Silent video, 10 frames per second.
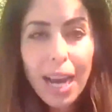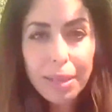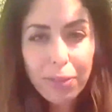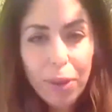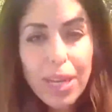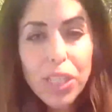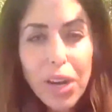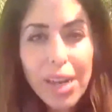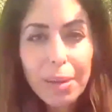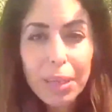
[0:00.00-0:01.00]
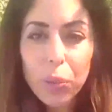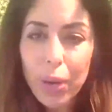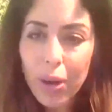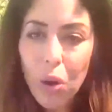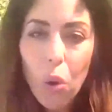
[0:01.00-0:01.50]
differentiating
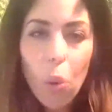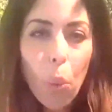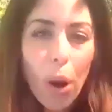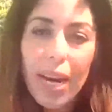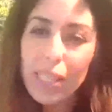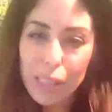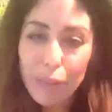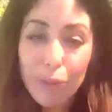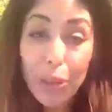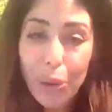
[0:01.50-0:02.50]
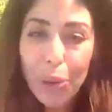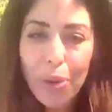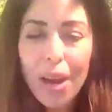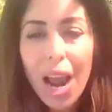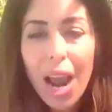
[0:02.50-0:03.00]
between what is the flu
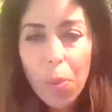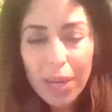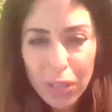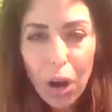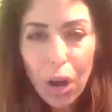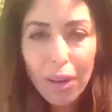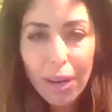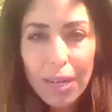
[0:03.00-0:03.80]
and what is COVID.